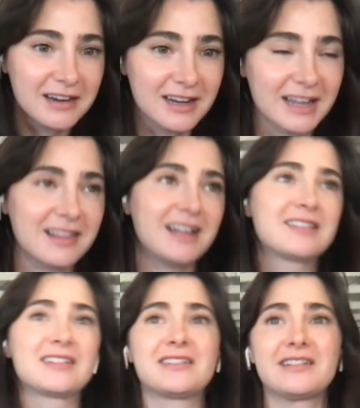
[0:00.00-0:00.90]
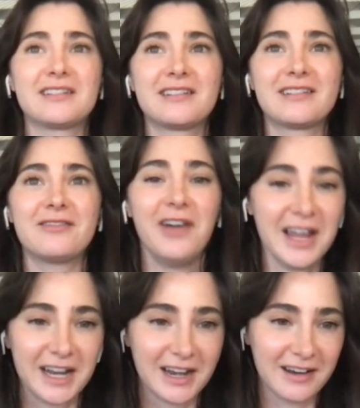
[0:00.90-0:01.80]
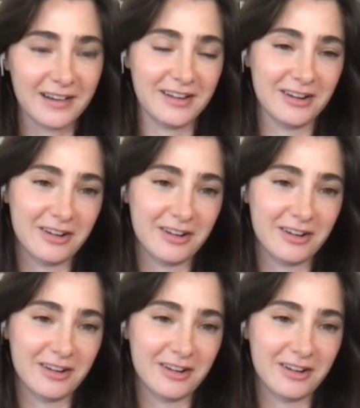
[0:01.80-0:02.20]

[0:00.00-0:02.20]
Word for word: Like that's fun, you